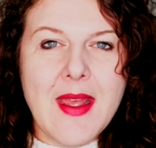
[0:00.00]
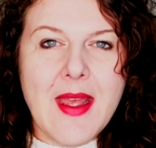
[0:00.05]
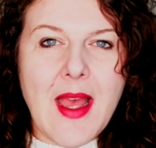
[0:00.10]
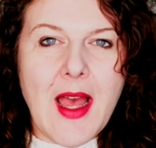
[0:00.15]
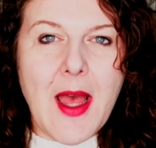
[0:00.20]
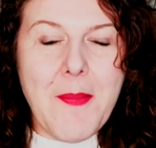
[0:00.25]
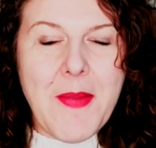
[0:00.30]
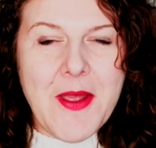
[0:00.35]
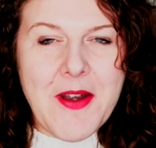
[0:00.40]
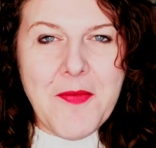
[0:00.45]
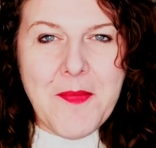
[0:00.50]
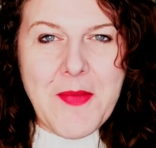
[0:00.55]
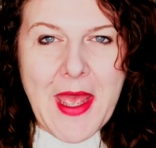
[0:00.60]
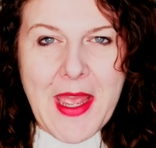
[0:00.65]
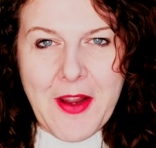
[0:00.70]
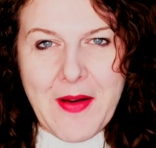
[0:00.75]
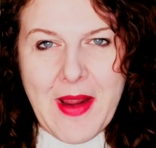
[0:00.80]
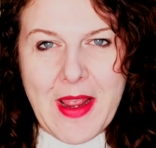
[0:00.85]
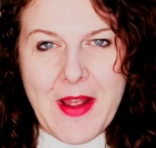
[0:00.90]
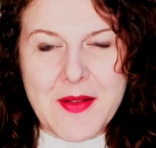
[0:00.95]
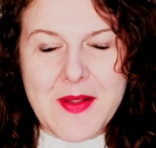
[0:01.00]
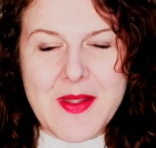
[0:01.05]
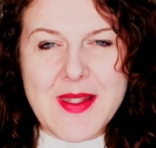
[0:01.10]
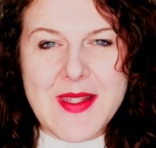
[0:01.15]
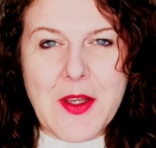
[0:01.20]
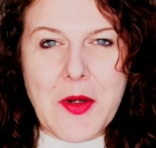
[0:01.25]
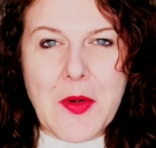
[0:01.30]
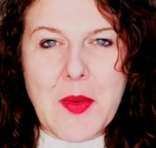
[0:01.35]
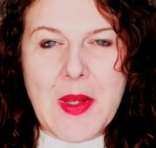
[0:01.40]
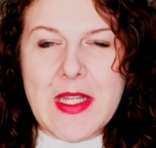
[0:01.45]
A bit of background.
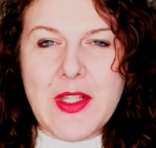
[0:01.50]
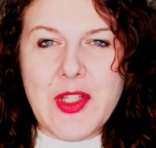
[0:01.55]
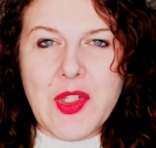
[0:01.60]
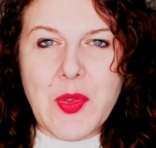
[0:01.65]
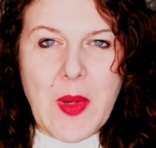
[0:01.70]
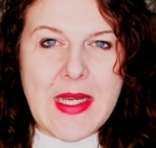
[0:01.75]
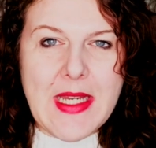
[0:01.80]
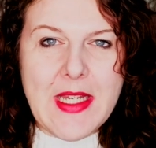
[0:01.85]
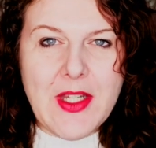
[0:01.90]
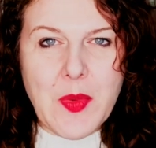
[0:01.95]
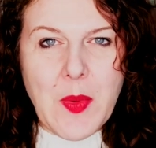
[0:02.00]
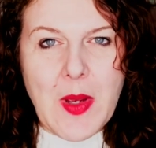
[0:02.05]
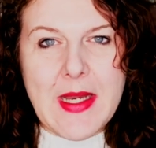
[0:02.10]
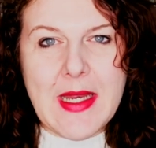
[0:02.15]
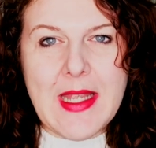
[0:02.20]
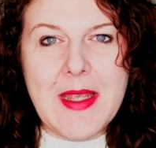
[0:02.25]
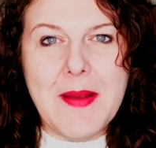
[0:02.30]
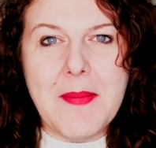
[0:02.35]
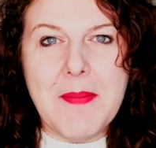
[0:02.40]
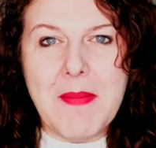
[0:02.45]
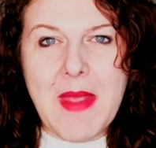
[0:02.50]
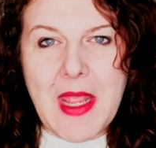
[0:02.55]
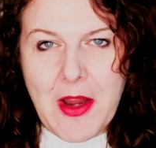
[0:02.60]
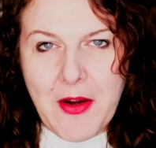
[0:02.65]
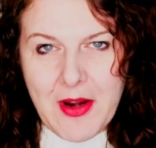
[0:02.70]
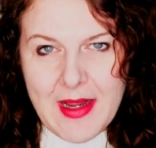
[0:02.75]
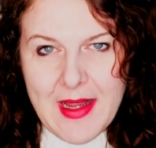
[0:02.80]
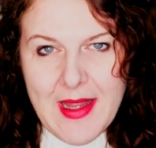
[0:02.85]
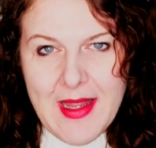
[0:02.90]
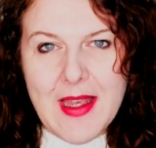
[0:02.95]
So in 2020,
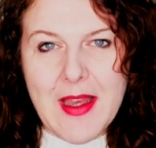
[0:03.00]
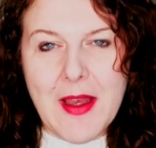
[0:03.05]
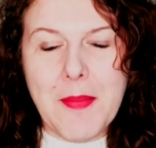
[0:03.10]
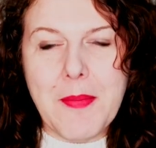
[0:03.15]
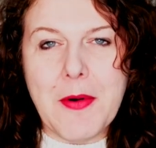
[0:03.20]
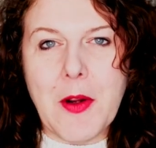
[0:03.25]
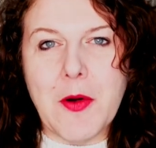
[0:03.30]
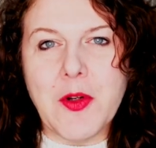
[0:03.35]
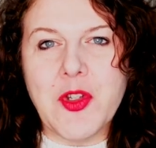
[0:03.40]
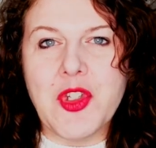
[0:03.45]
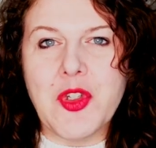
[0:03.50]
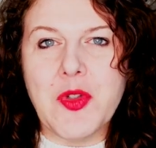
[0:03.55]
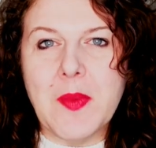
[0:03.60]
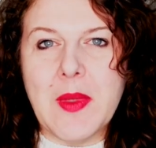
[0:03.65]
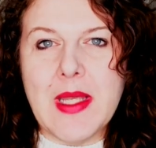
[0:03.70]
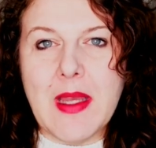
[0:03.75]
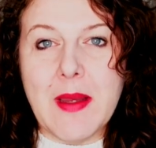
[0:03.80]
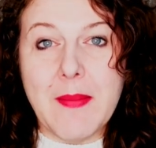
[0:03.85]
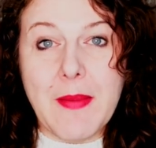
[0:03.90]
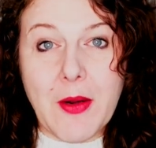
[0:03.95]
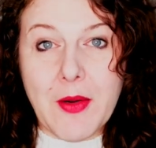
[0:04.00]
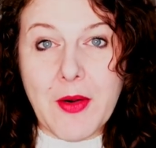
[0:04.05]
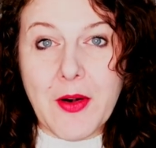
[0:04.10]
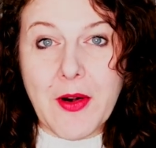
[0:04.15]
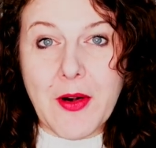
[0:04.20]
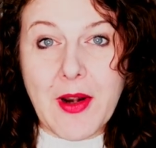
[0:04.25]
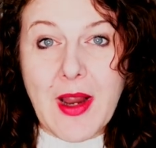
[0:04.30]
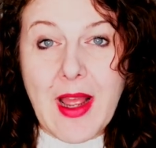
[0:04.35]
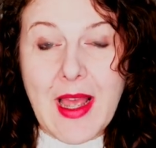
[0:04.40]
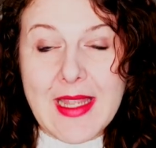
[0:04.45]
Mary approached me about
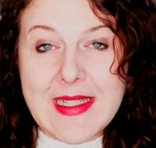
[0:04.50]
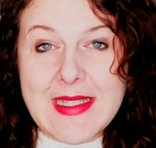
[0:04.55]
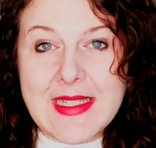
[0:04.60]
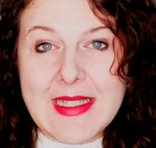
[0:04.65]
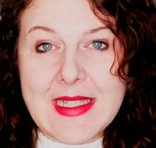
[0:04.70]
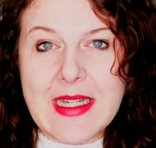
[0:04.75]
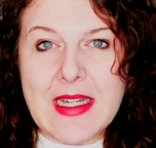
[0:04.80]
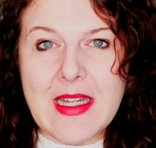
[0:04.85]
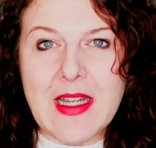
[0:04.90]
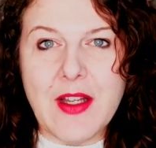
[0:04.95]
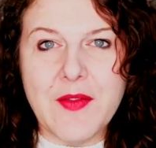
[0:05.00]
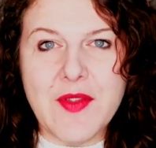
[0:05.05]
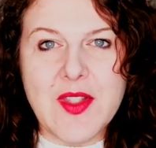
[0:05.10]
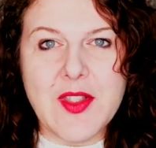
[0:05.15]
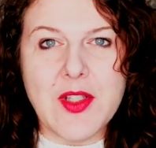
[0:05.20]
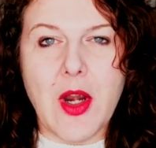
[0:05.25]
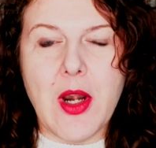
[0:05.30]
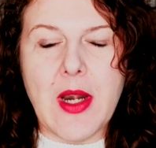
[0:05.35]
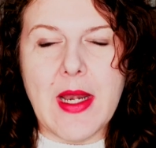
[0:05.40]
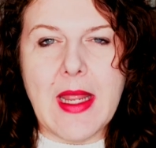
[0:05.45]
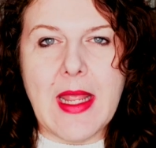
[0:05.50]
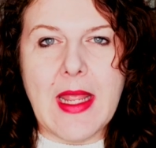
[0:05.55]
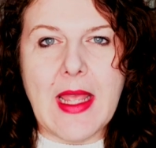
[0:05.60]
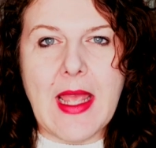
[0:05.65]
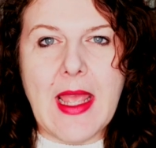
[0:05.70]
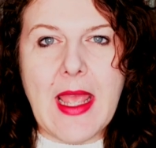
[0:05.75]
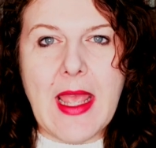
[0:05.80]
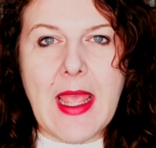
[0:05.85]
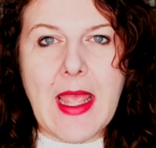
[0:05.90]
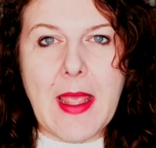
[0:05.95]
her idea of starting
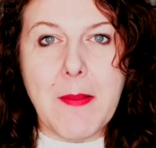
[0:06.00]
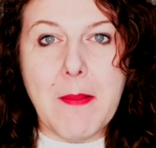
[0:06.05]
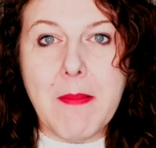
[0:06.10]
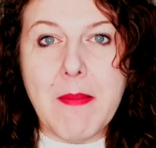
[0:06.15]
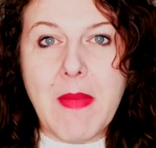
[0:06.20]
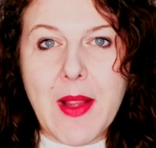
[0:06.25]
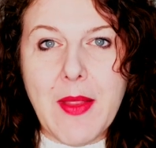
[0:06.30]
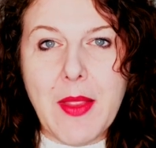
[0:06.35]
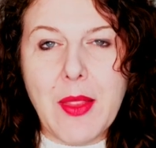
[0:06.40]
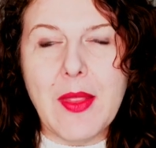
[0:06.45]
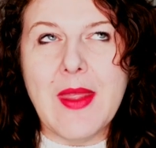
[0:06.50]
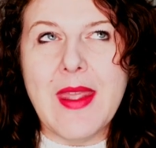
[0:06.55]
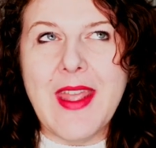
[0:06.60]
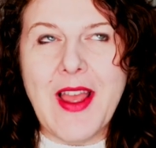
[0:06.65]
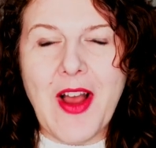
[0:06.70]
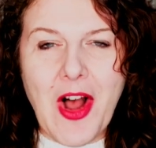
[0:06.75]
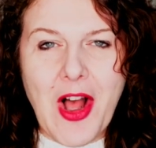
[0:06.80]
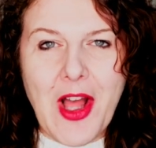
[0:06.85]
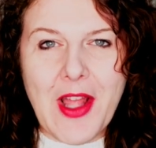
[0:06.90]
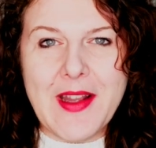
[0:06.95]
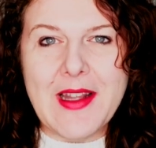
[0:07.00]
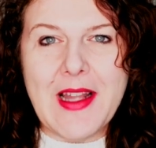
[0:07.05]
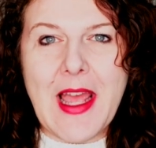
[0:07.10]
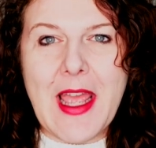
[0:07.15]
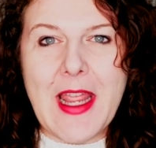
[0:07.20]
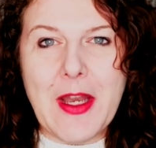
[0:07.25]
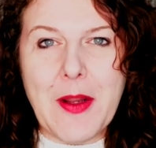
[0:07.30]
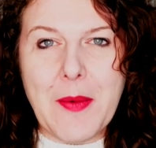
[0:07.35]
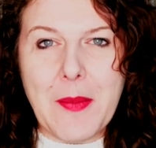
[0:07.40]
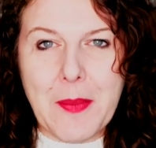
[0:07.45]
a monthly
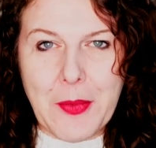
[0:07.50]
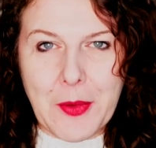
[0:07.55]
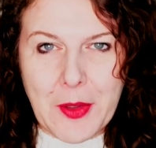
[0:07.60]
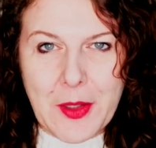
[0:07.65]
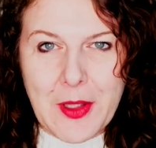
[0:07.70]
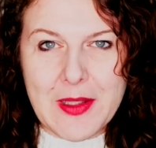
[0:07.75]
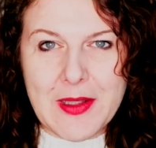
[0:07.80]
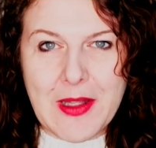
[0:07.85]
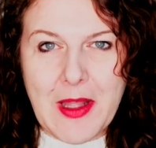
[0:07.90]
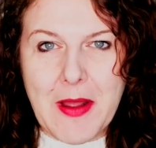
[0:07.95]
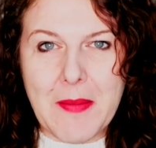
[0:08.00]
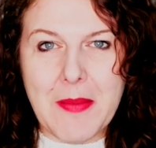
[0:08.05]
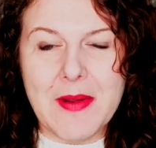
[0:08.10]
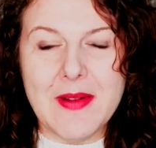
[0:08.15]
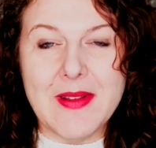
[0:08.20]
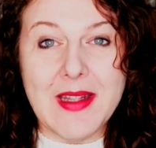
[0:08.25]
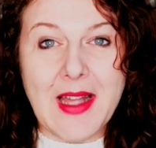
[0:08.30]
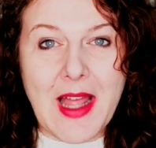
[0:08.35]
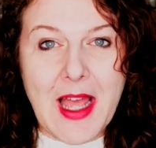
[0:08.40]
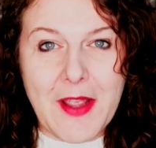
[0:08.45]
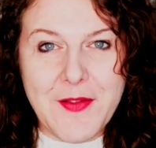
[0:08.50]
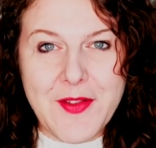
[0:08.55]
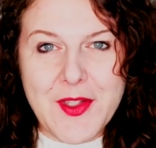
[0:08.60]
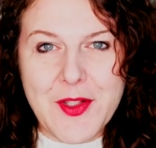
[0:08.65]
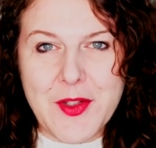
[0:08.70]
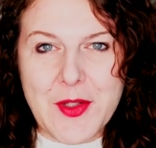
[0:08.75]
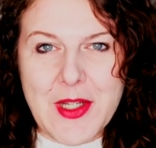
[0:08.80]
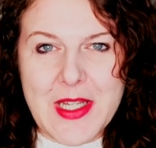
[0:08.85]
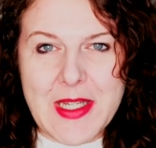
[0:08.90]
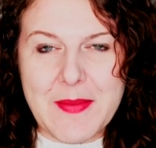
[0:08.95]
online book club, live
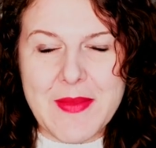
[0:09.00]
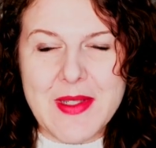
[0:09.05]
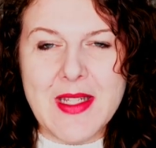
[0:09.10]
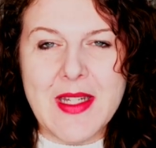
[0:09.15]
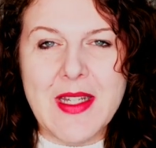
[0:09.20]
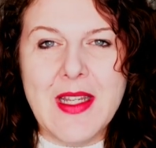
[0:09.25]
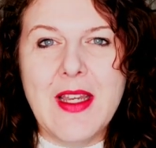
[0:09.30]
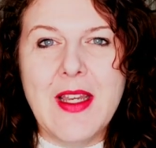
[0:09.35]
streamed,